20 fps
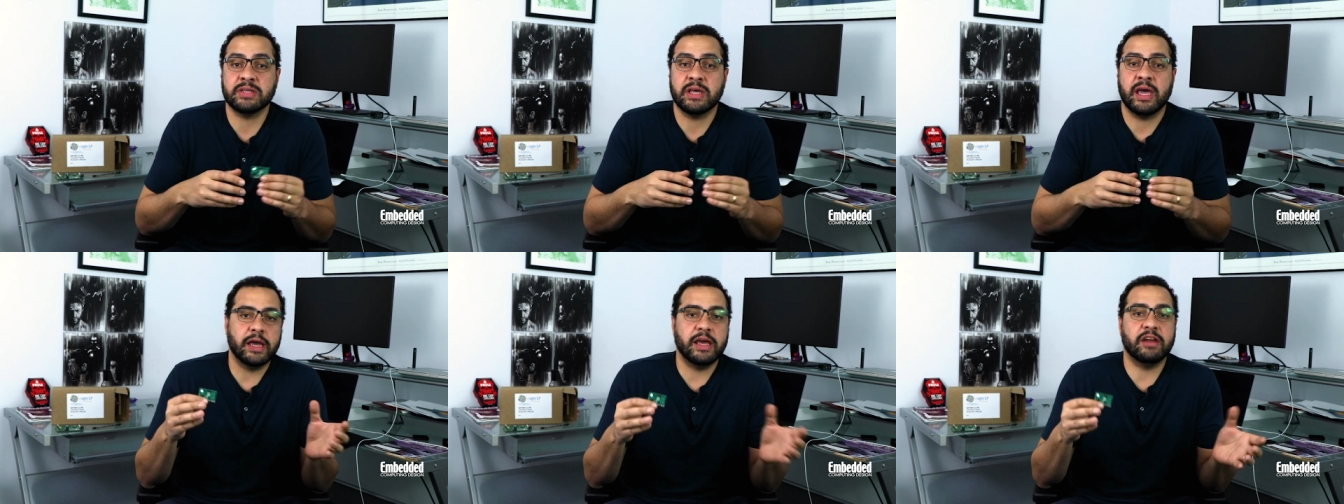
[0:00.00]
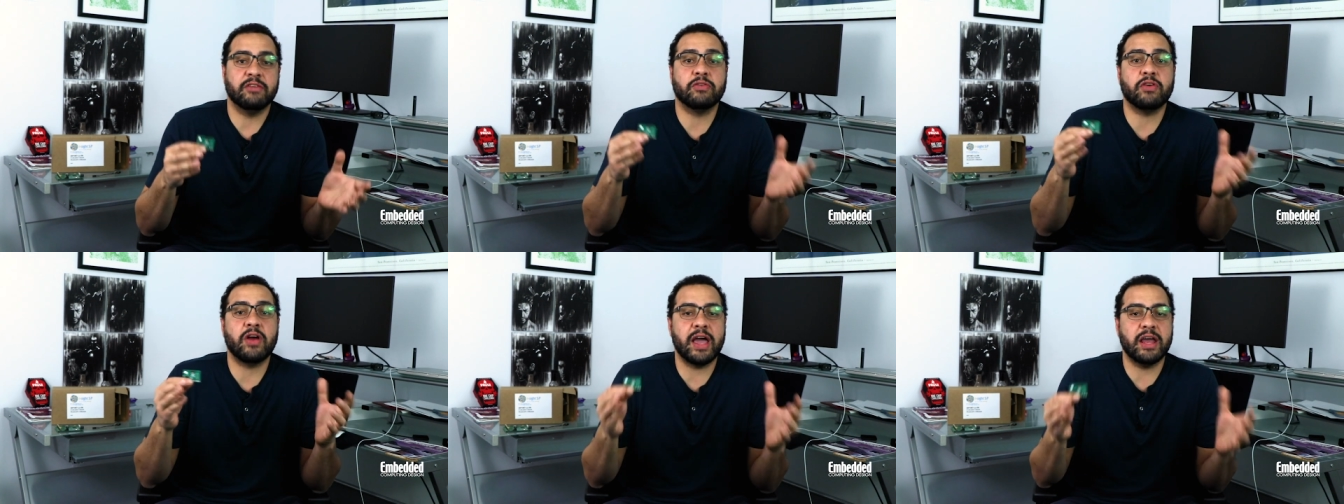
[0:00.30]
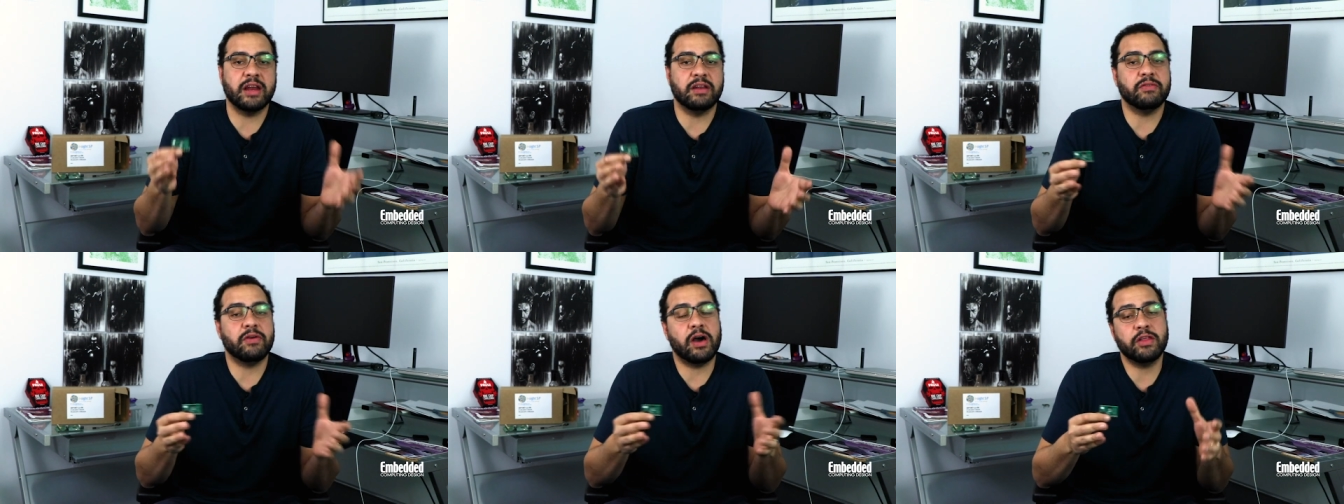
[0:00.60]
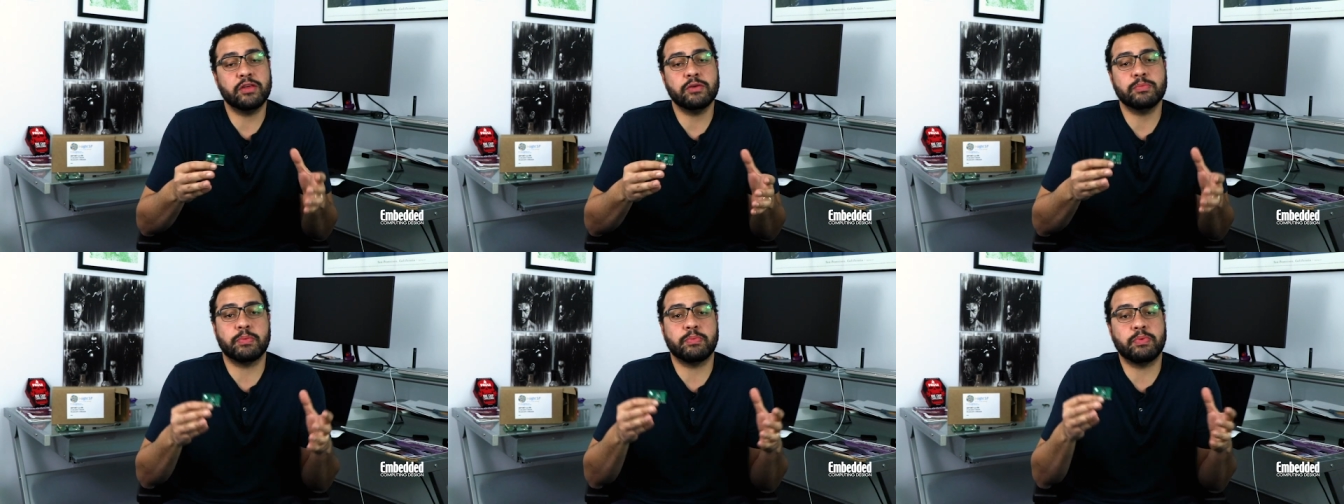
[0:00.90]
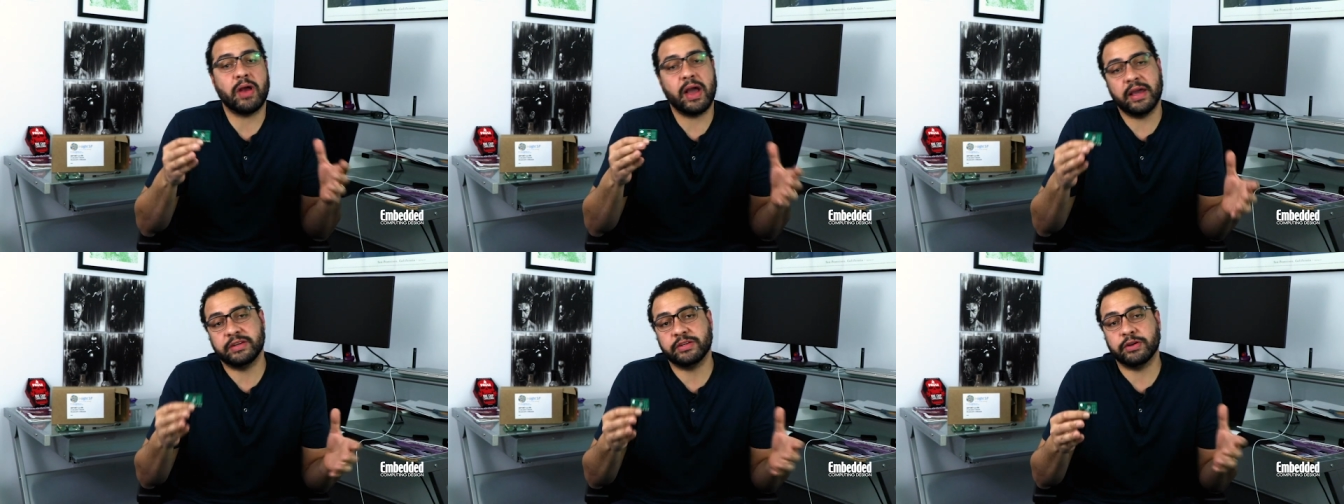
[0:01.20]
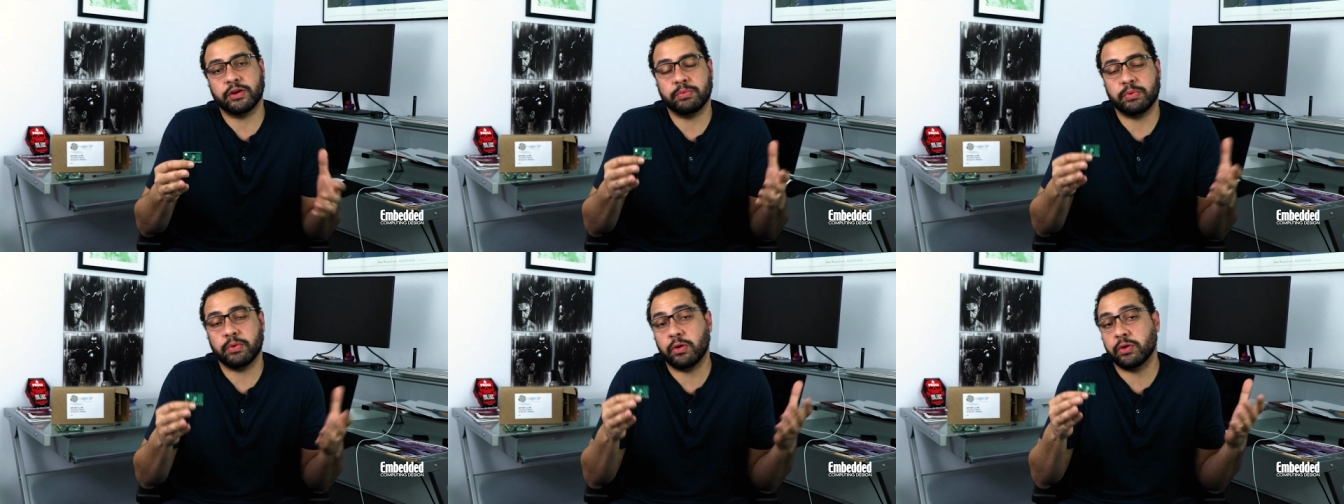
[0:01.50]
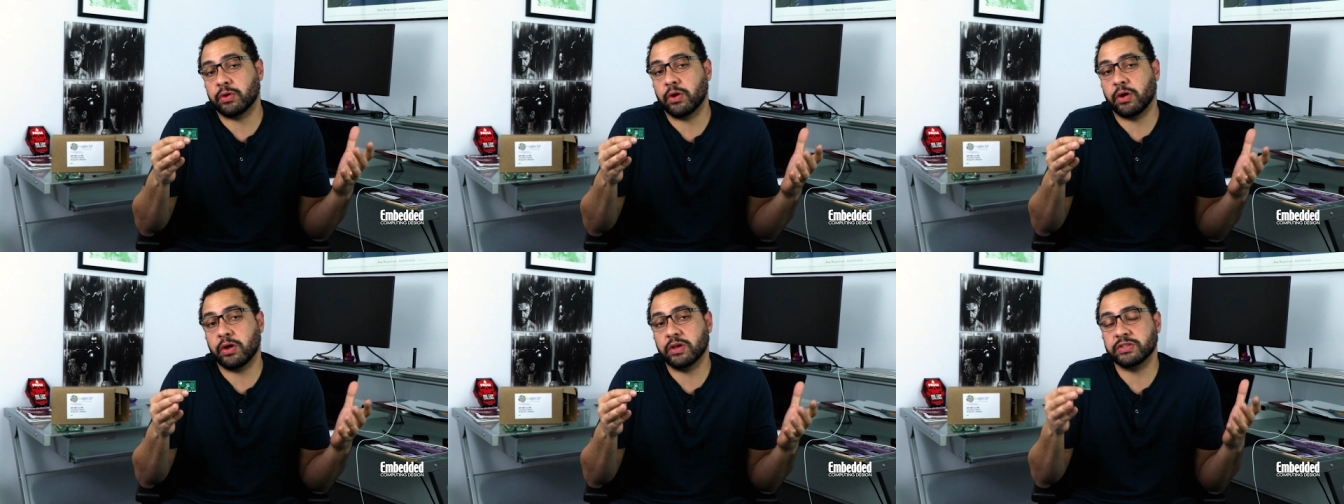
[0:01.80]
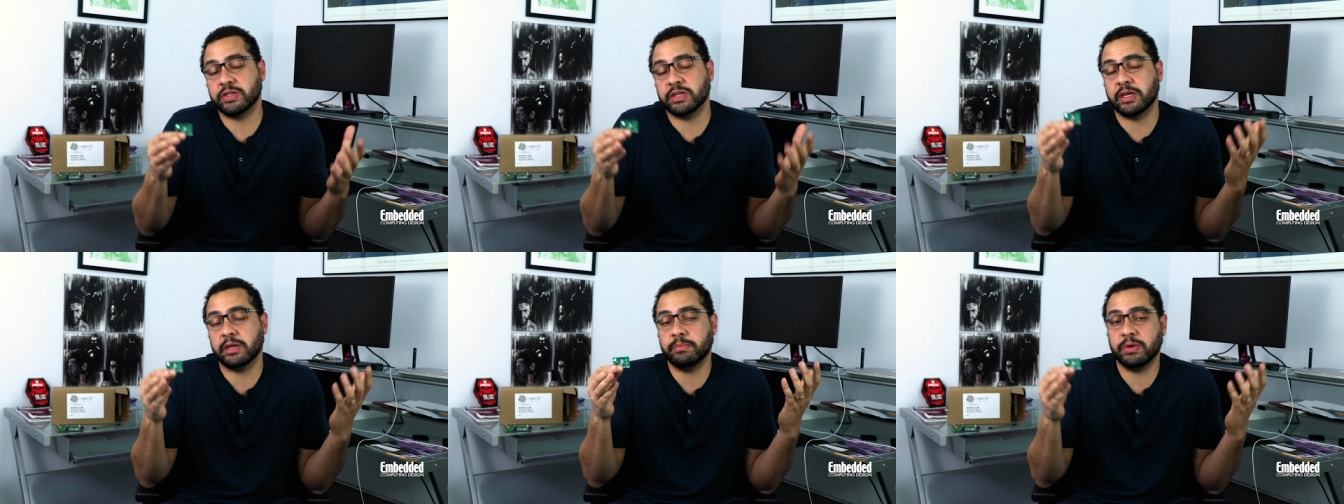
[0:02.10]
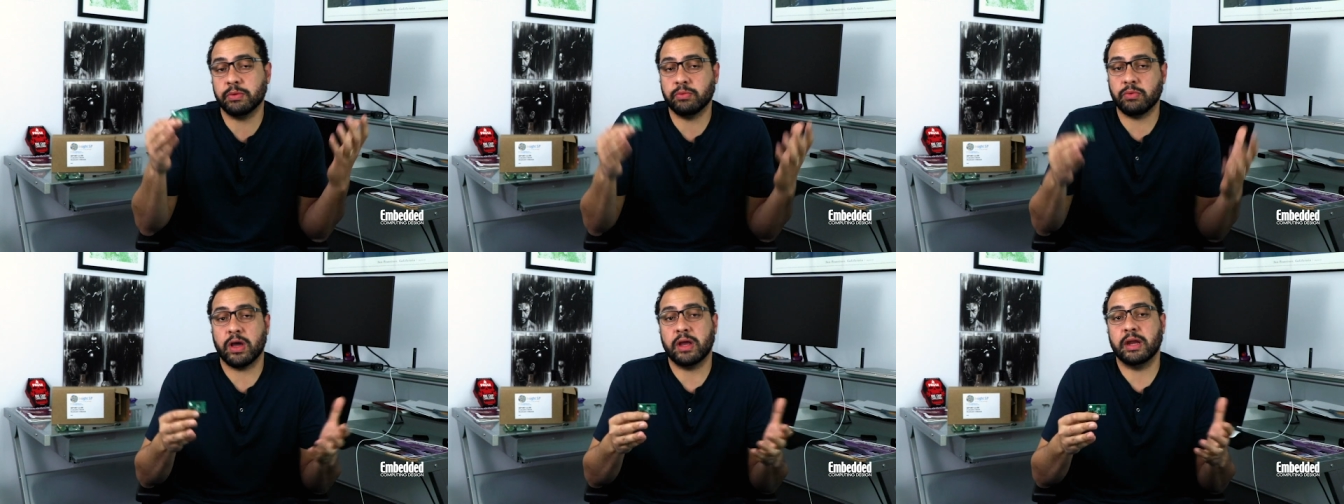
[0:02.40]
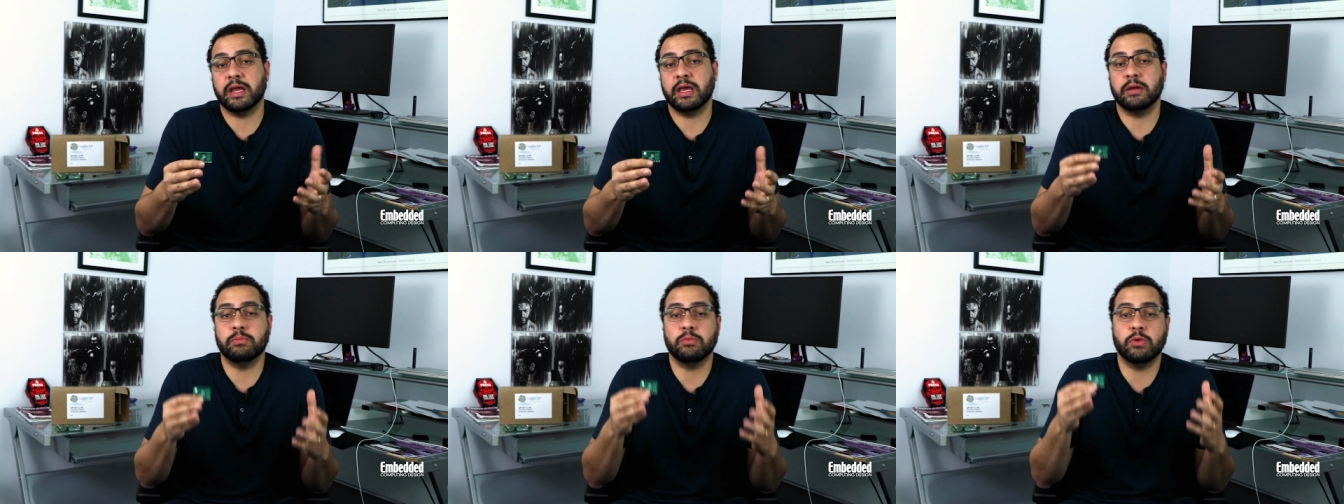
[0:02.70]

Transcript: and a variety of other proprietary protocols that can be run in